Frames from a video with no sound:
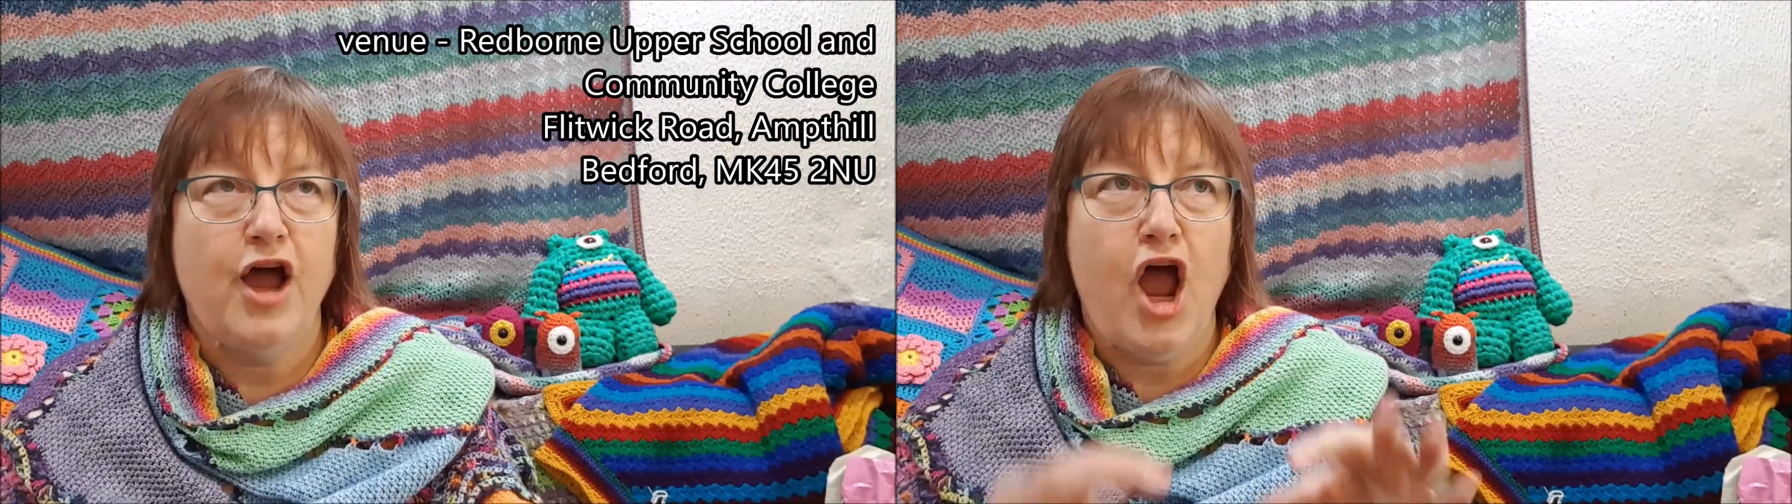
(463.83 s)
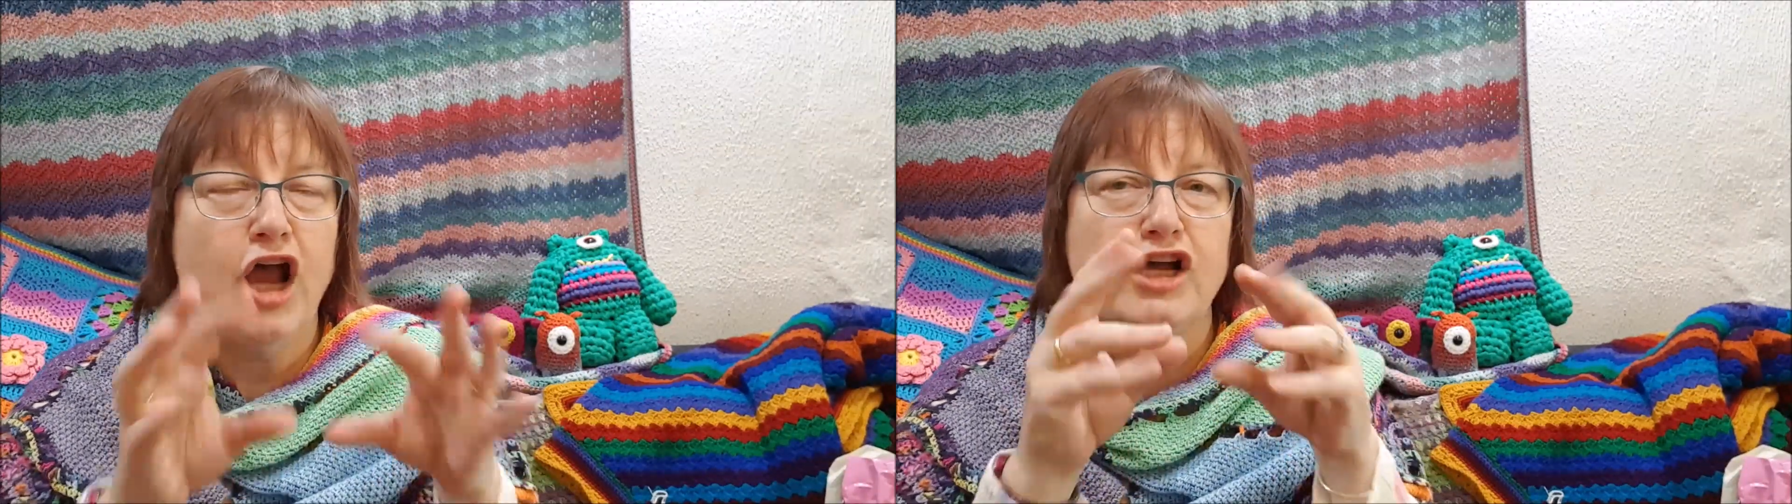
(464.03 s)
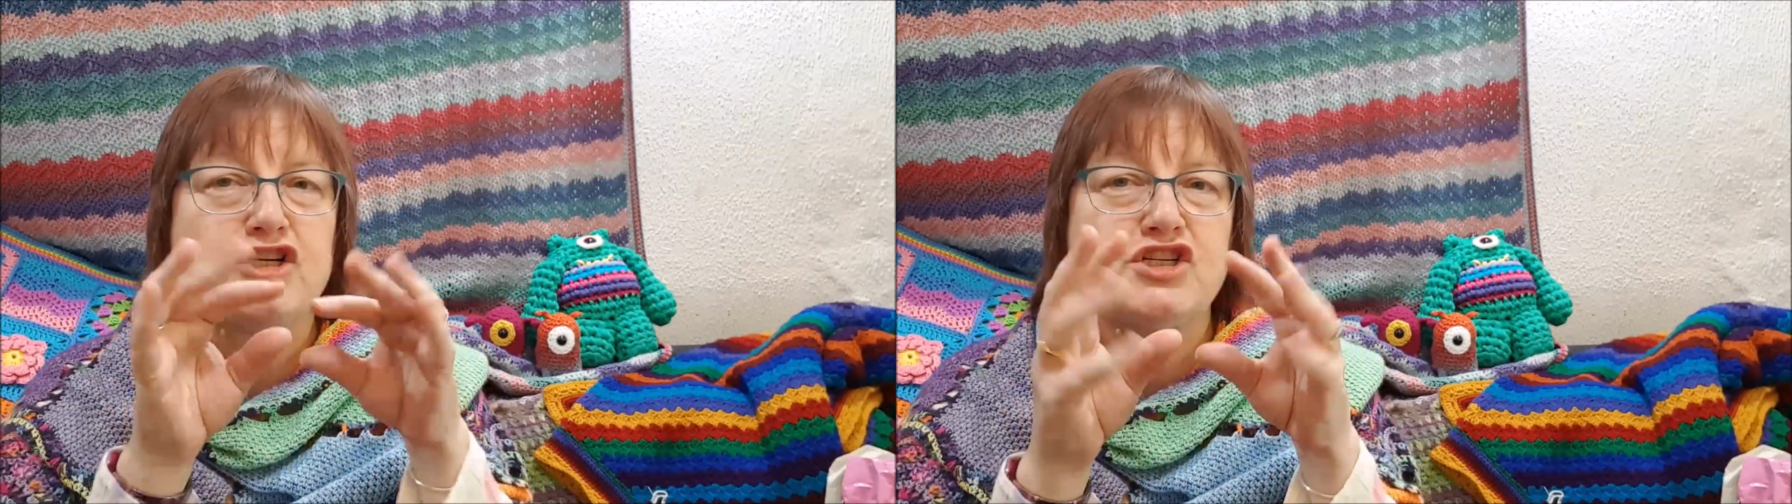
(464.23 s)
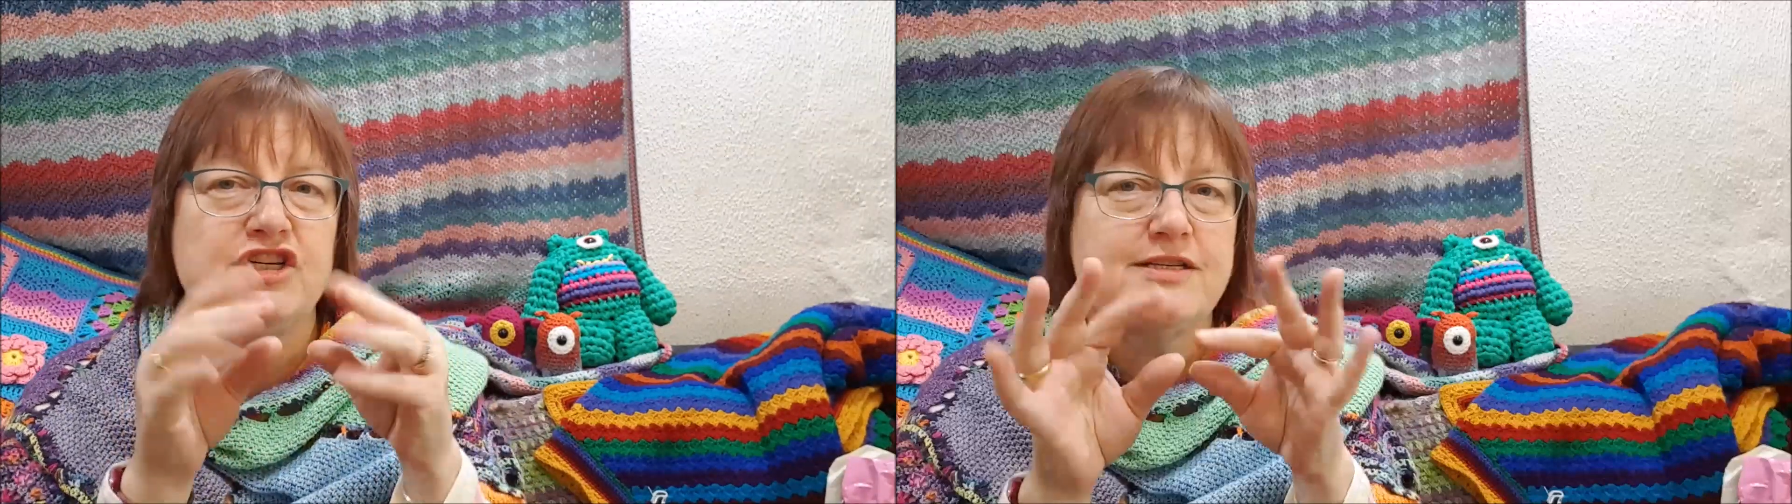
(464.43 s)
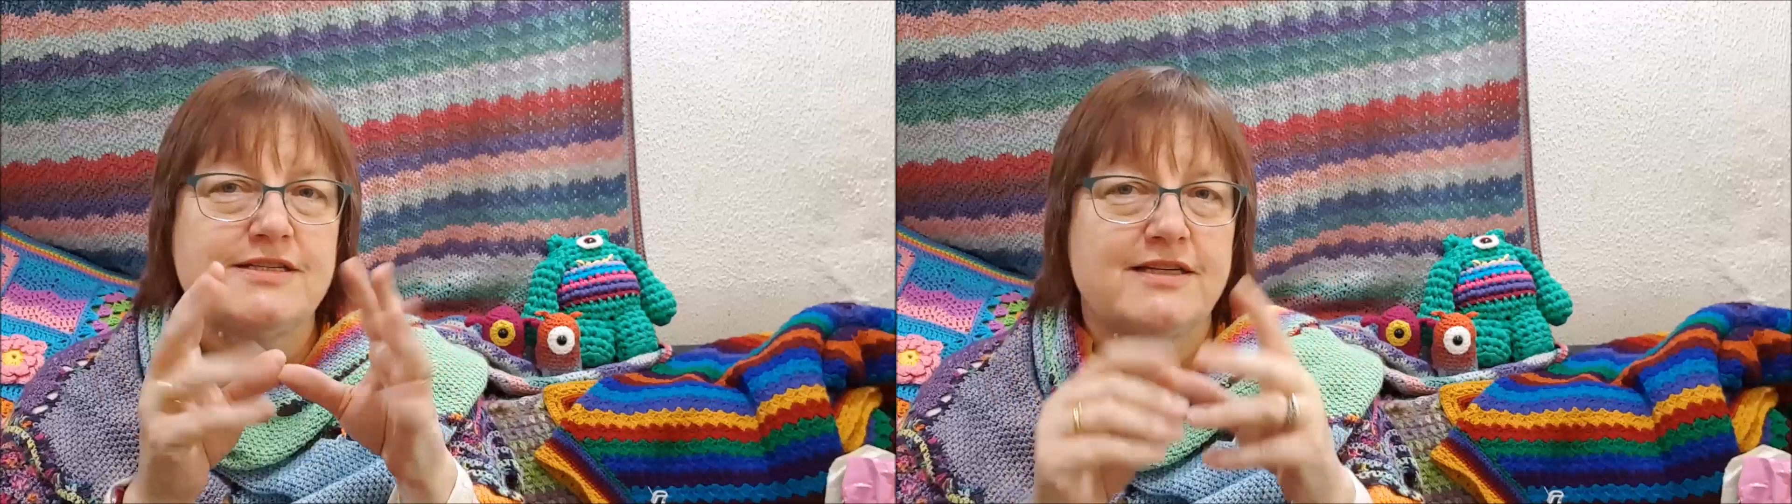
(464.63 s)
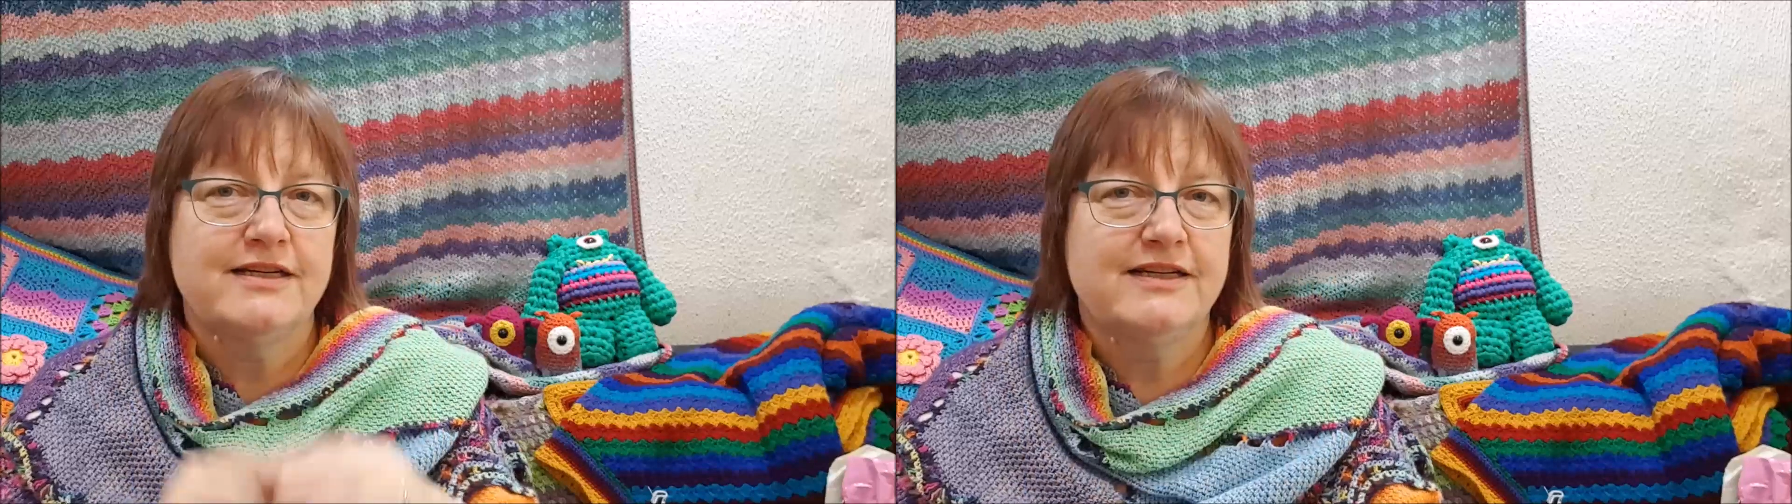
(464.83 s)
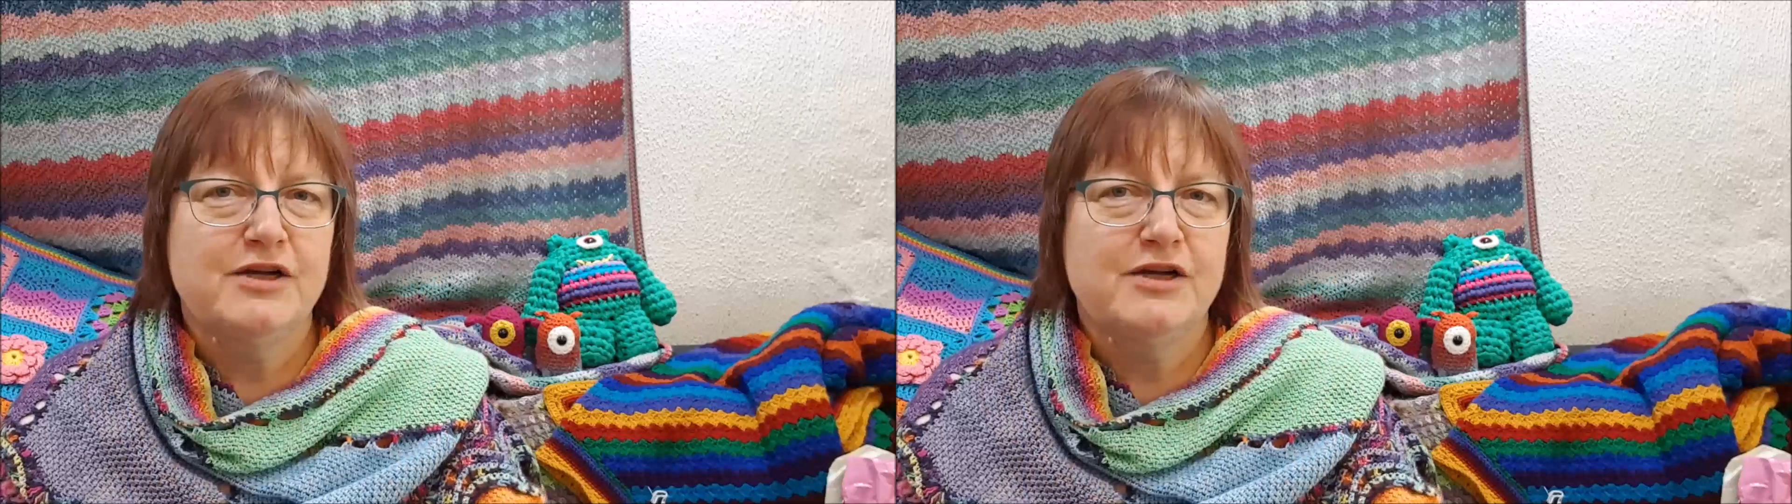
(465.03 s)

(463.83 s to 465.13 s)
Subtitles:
unctuous,